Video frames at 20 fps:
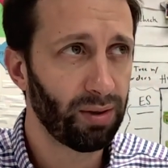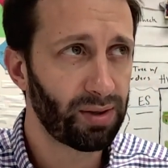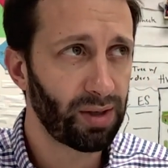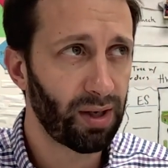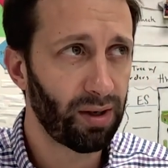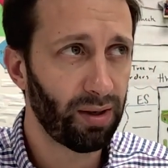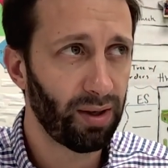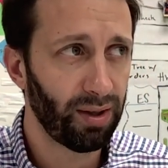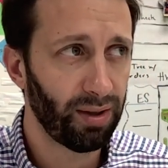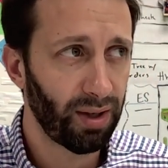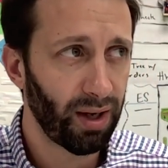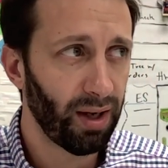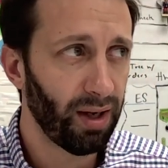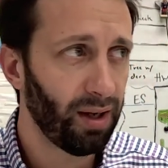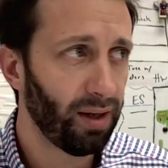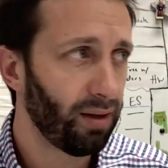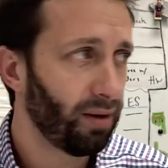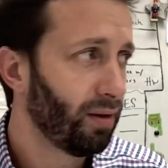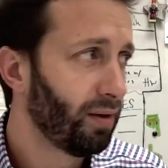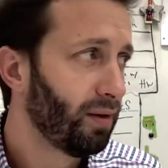Saturday
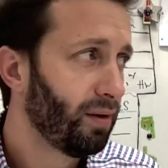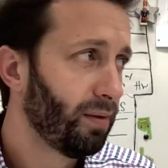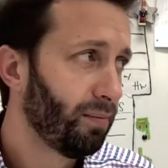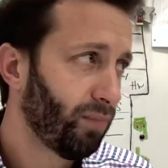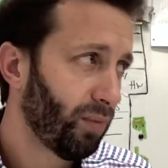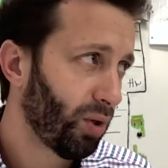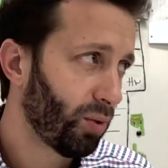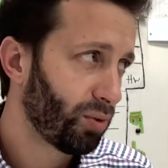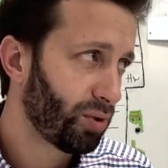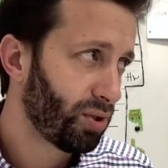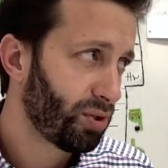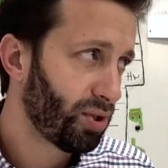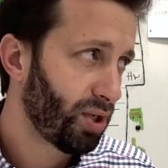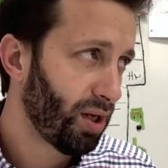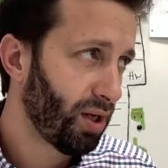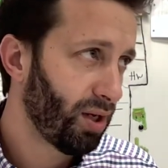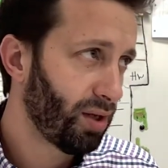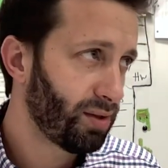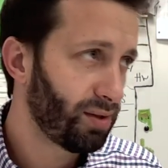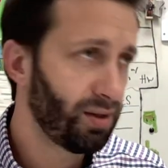night, there was a
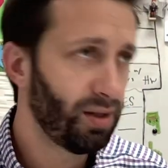chance.